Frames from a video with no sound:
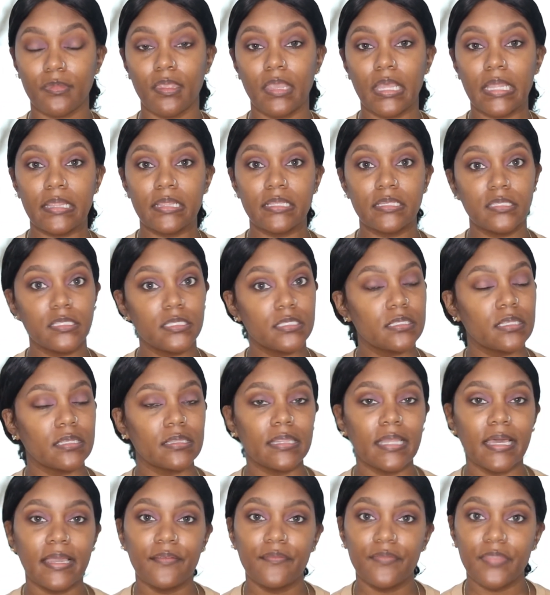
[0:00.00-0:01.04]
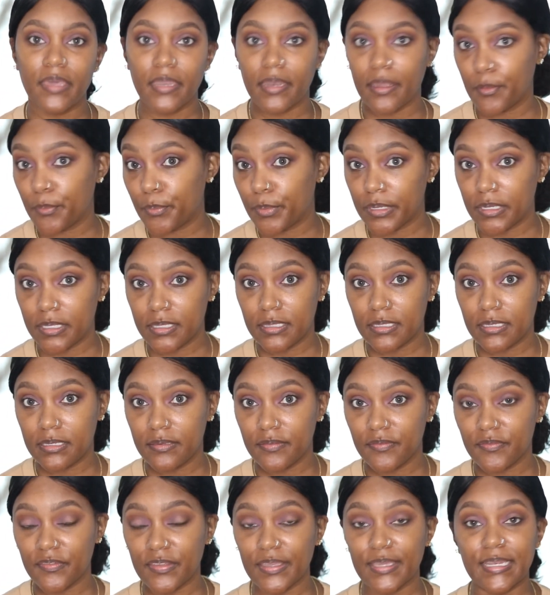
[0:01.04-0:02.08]
It's the life that I want to
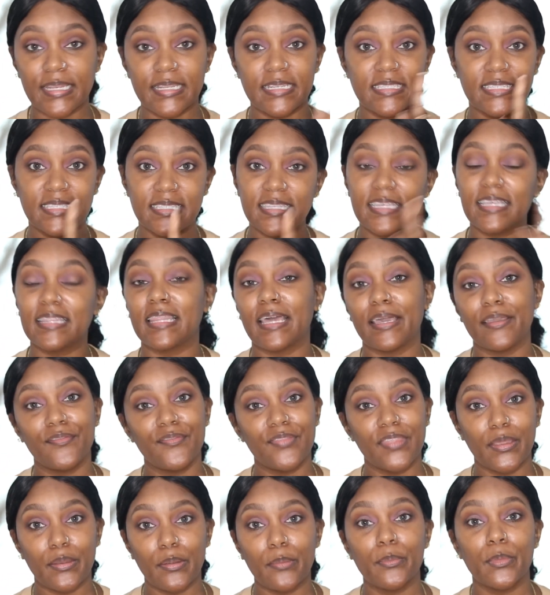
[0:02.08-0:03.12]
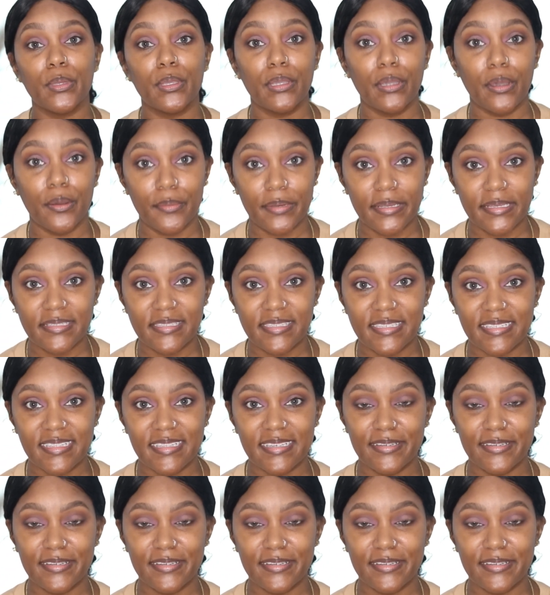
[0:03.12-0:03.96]
live, and it's the life that I'm going to live.